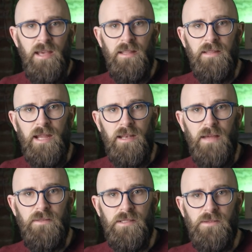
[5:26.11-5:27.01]
that they had
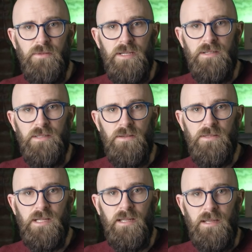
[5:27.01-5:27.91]
left the syringes
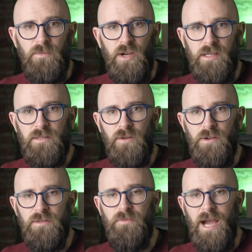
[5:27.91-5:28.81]
used to clean Mike's
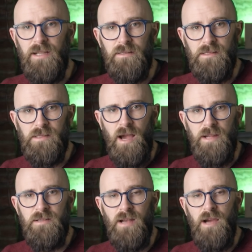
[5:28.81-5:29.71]
throat back at the
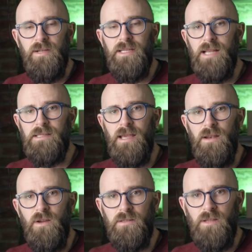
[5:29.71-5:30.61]
sideshow, and as they
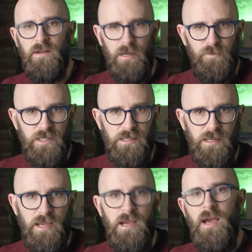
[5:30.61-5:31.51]
looked on
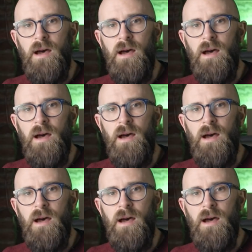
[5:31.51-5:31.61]
helplessly,